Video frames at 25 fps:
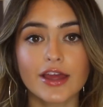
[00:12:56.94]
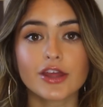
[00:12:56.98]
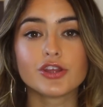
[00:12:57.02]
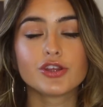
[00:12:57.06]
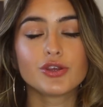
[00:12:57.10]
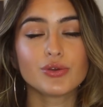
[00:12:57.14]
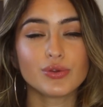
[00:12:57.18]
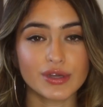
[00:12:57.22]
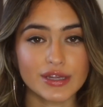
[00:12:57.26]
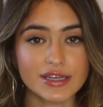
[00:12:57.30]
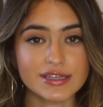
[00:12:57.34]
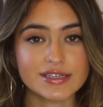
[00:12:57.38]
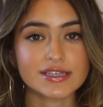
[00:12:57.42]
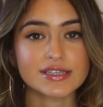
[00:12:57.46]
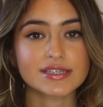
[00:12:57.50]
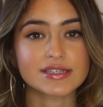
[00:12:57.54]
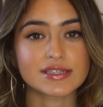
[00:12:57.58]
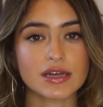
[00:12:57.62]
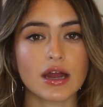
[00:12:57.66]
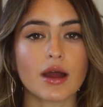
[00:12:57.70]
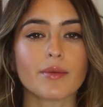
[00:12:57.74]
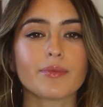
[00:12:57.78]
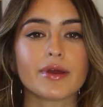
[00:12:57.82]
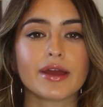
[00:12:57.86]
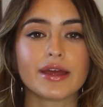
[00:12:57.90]
you need to
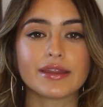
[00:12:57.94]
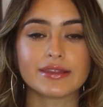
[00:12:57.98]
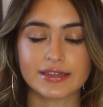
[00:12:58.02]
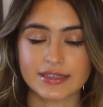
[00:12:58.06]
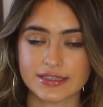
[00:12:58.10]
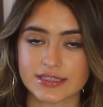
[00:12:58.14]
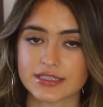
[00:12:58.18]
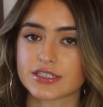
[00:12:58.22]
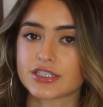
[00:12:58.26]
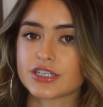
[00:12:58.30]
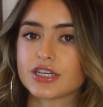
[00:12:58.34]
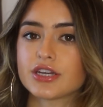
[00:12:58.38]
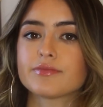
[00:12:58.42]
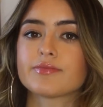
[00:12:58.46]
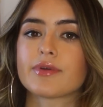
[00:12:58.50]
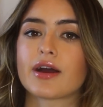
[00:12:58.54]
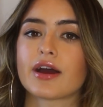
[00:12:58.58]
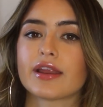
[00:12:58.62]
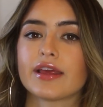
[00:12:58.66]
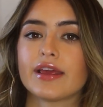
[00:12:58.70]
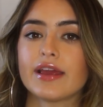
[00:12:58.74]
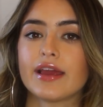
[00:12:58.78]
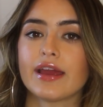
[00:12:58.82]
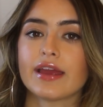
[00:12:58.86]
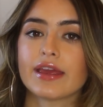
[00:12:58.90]
stop and listen to your
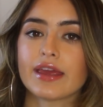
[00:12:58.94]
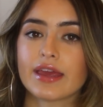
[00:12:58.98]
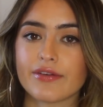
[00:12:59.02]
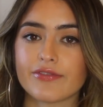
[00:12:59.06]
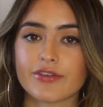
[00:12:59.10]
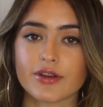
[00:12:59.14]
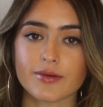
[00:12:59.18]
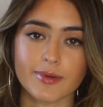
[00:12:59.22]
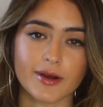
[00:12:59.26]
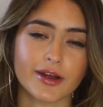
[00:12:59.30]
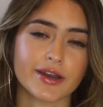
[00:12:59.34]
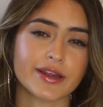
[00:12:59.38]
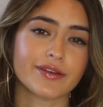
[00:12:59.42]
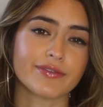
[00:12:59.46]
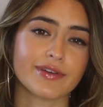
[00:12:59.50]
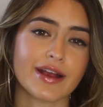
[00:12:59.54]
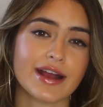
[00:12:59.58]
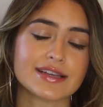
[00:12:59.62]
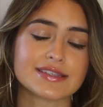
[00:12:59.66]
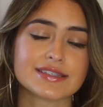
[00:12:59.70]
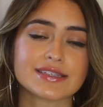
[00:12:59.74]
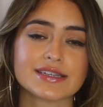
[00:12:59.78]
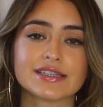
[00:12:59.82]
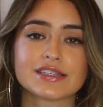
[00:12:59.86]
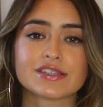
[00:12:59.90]
body and give your body
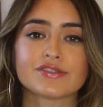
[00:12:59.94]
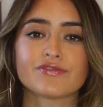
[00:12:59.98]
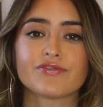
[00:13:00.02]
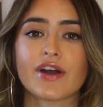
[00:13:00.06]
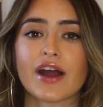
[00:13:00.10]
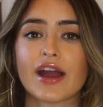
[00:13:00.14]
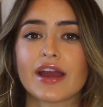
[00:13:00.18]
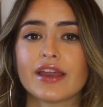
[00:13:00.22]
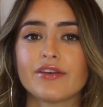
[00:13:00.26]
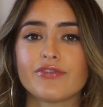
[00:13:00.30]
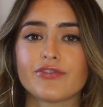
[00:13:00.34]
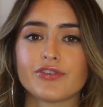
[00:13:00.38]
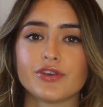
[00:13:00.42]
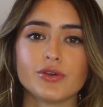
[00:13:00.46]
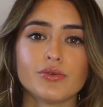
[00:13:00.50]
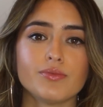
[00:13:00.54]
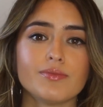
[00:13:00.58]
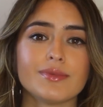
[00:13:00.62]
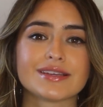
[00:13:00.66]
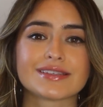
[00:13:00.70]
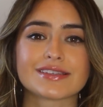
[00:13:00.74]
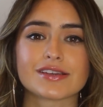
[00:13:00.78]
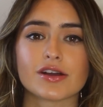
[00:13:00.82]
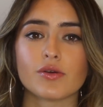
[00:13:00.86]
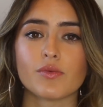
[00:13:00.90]
rest. It's fine if you
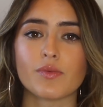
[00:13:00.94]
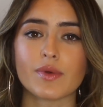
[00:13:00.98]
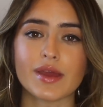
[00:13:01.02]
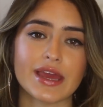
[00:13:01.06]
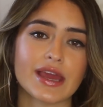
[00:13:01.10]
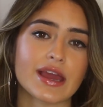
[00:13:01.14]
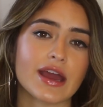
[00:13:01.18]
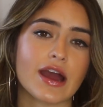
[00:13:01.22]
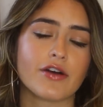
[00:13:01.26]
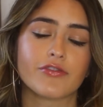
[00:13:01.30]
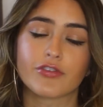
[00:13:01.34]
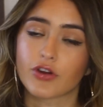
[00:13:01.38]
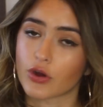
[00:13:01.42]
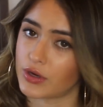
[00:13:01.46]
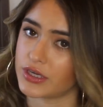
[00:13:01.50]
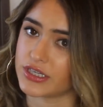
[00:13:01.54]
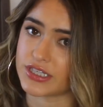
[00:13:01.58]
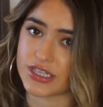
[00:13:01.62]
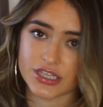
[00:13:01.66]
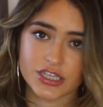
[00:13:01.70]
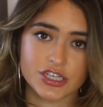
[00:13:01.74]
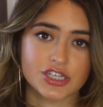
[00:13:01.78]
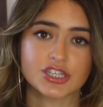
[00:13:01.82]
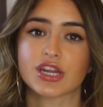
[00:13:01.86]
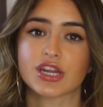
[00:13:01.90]
miss a week of going to the